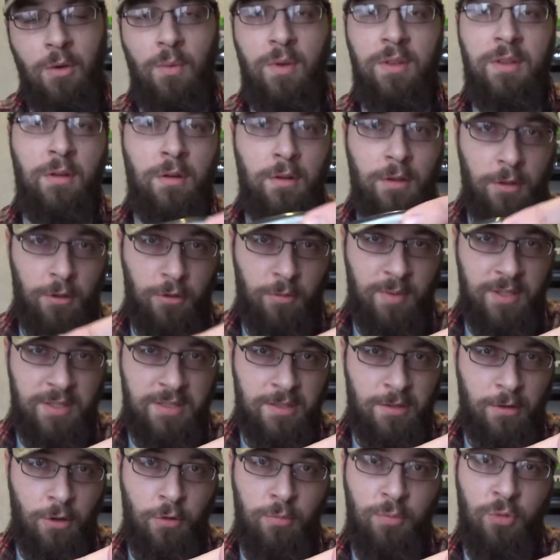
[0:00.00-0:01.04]
when they're a little bit
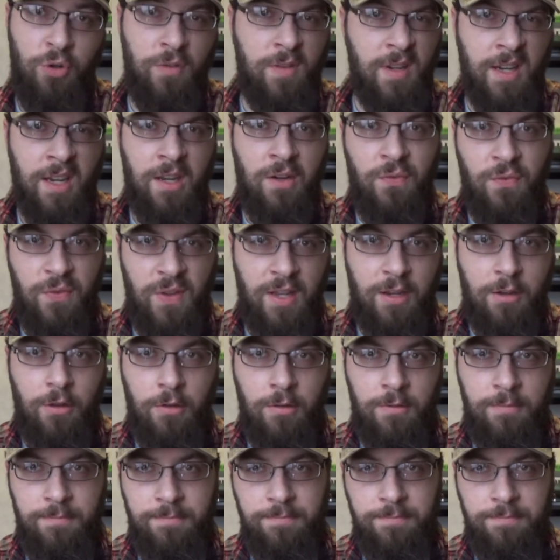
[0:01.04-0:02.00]
slow moving and fickle.